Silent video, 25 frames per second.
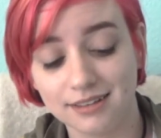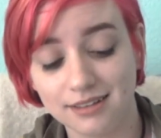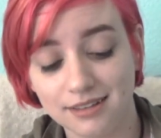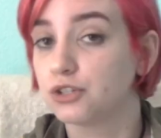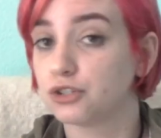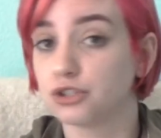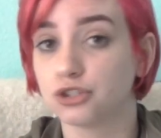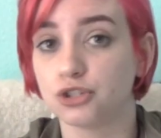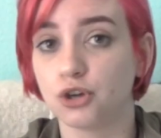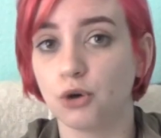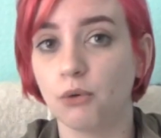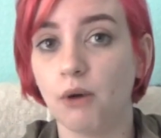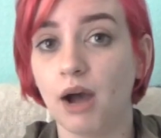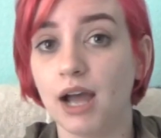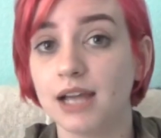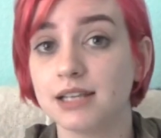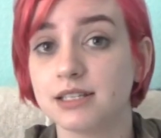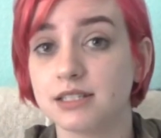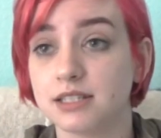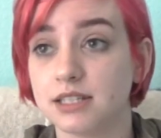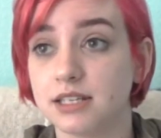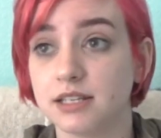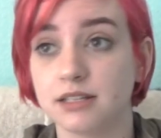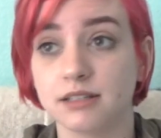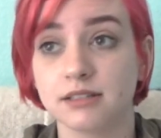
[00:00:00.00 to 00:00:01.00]
So I
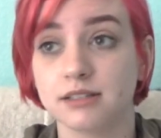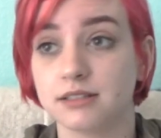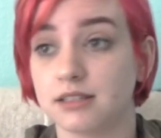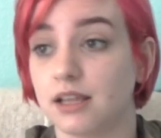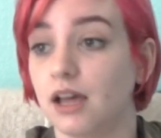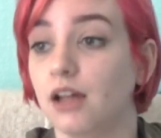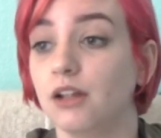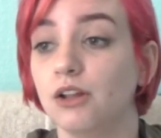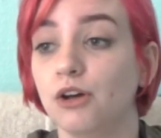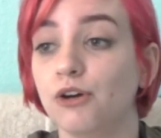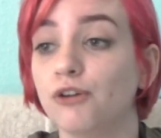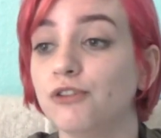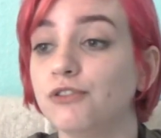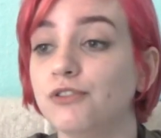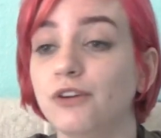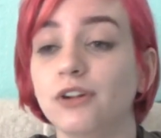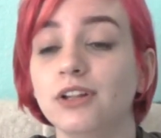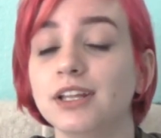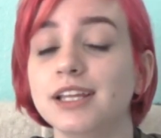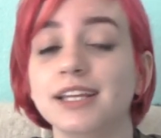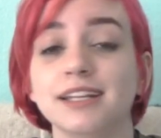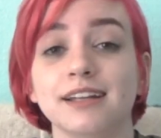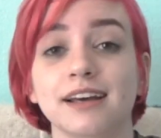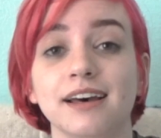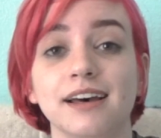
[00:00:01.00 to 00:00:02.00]
sing Salo
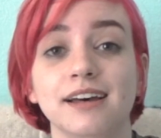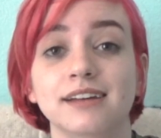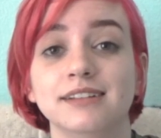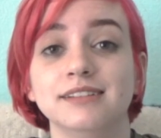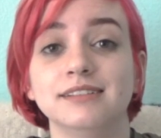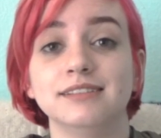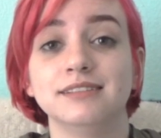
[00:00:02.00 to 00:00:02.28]
Folina."